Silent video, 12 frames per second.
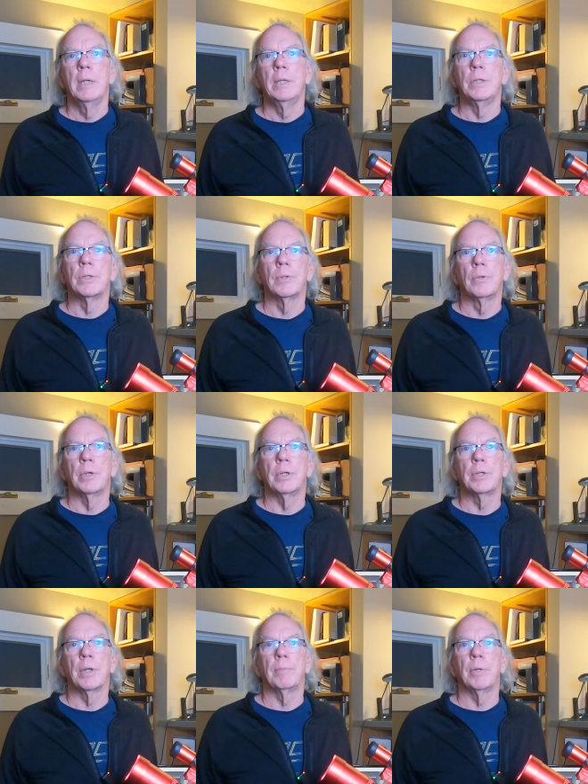is learning
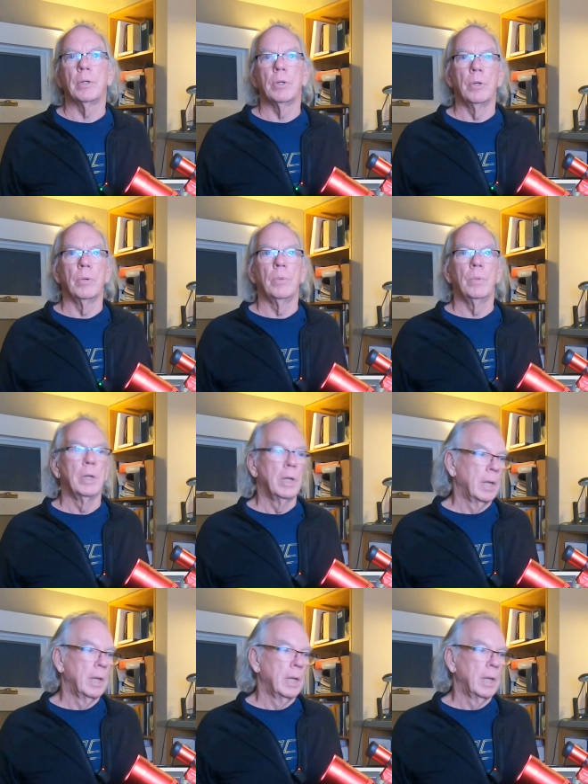something new.